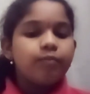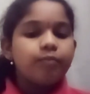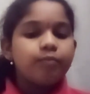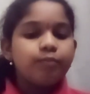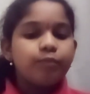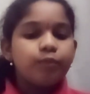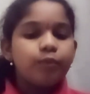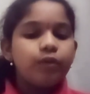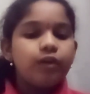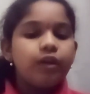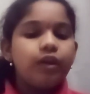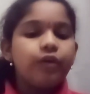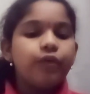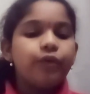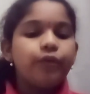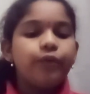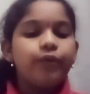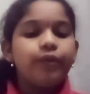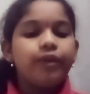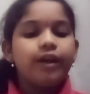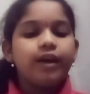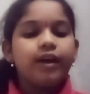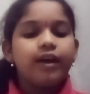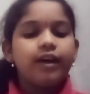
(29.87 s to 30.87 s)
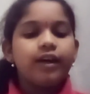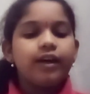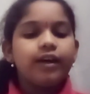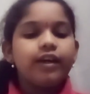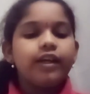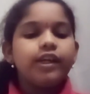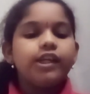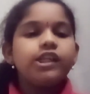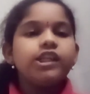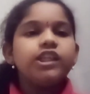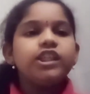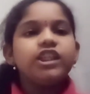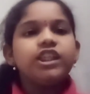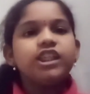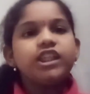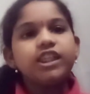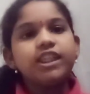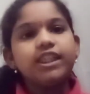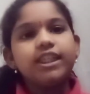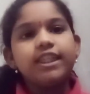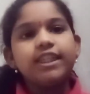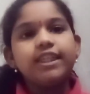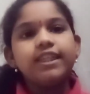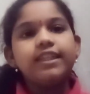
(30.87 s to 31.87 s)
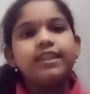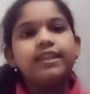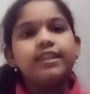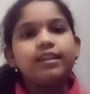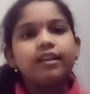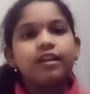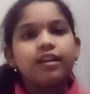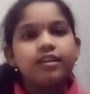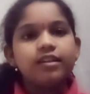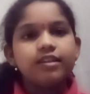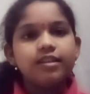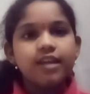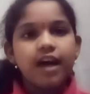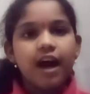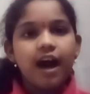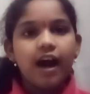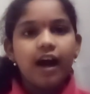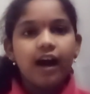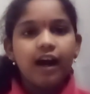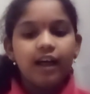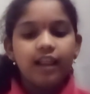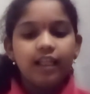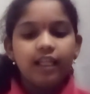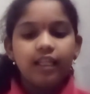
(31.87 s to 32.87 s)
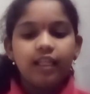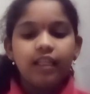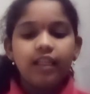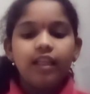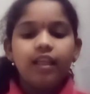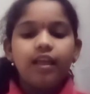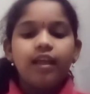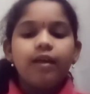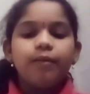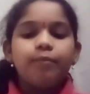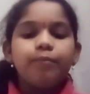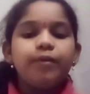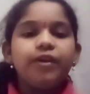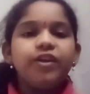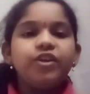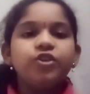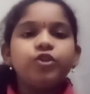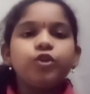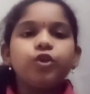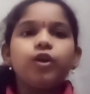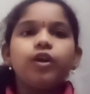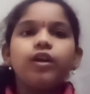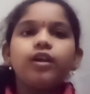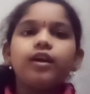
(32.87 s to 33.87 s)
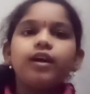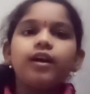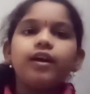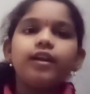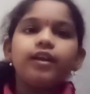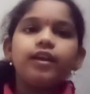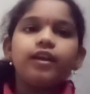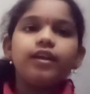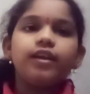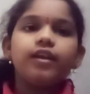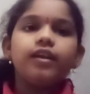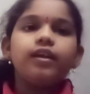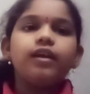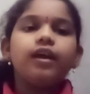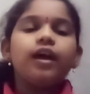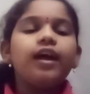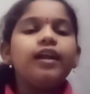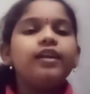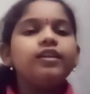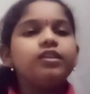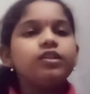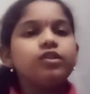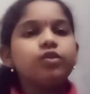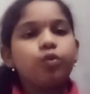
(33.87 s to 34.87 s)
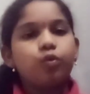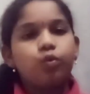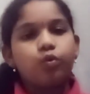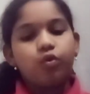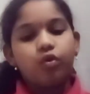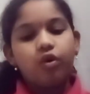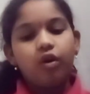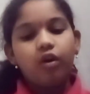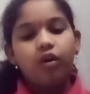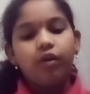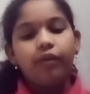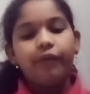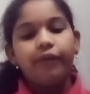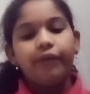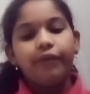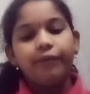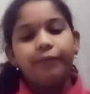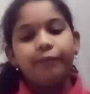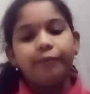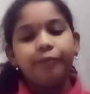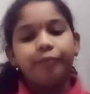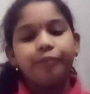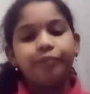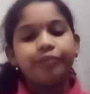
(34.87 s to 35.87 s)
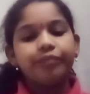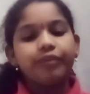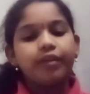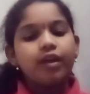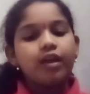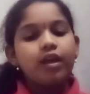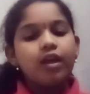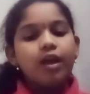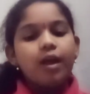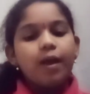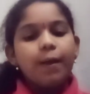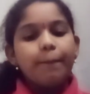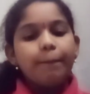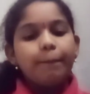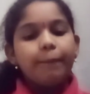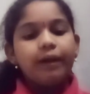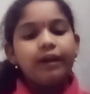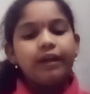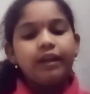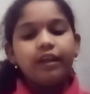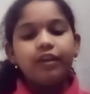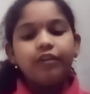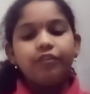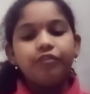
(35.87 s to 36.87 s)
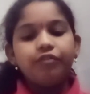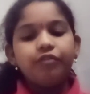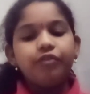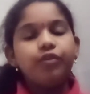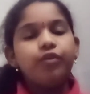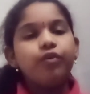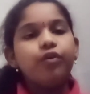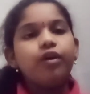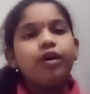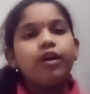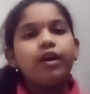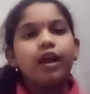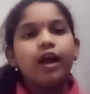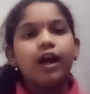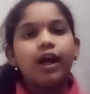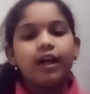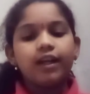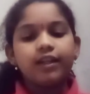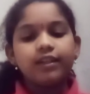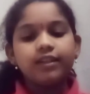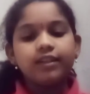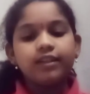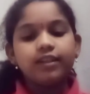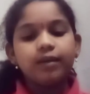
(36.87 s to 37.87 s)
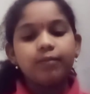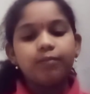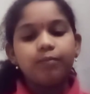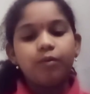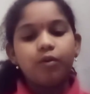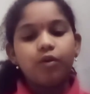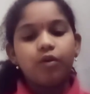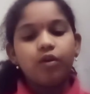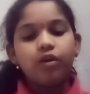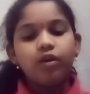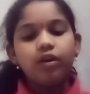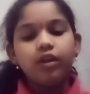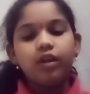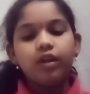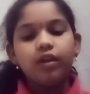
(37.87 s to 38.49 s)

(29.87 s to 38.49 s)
pulihora, cheese, dal, brinjal curry and so on. But if you are asked about